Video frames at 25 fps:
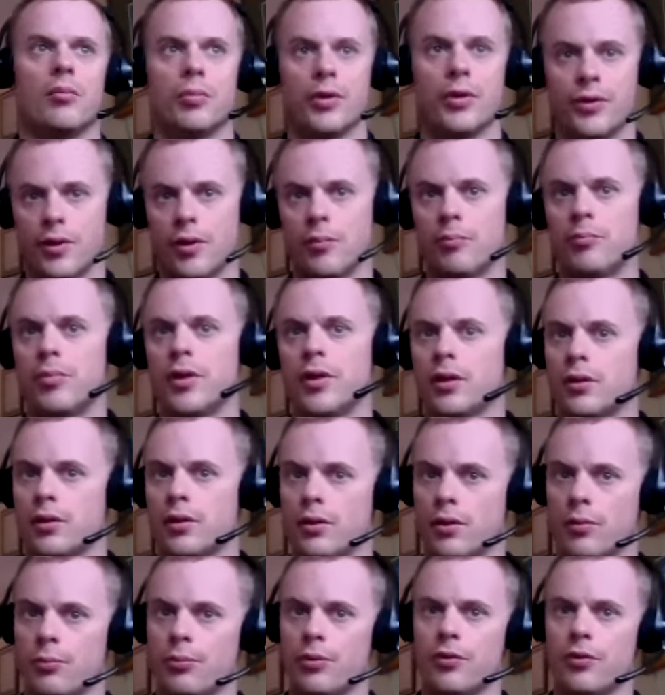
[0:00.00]
but then back
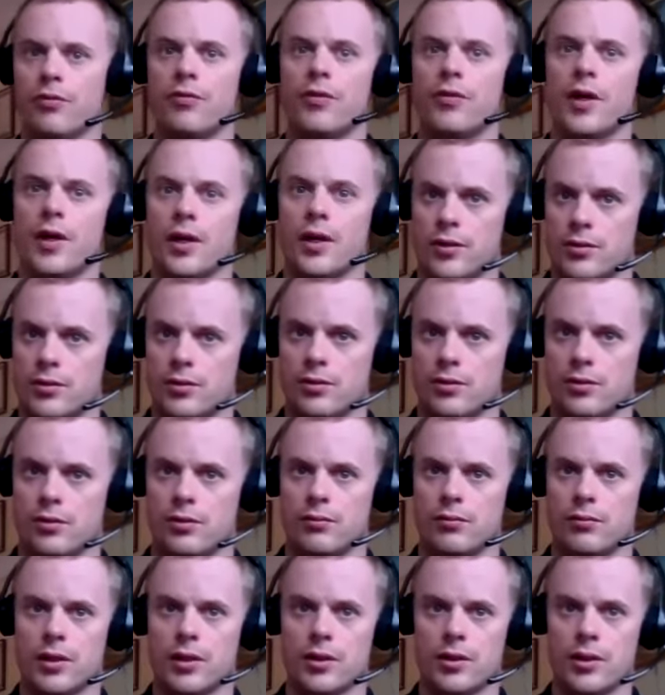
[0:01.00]
it up with facts,
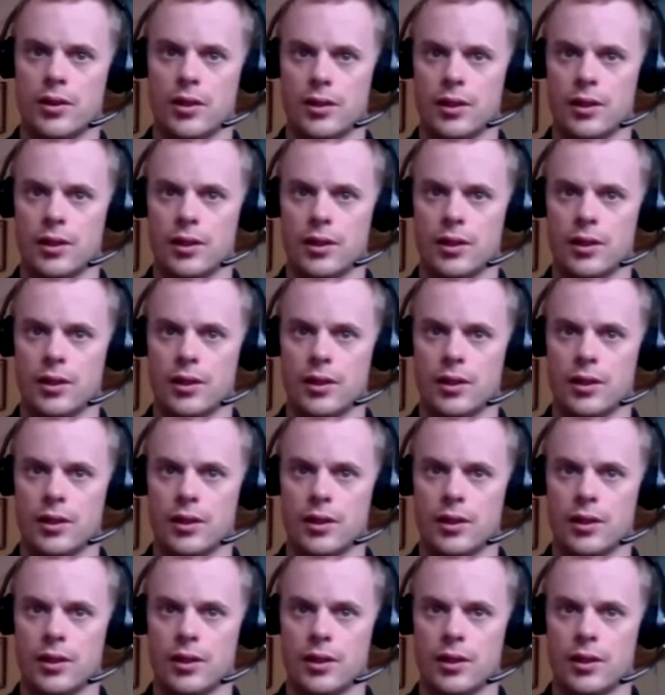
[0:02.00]
right?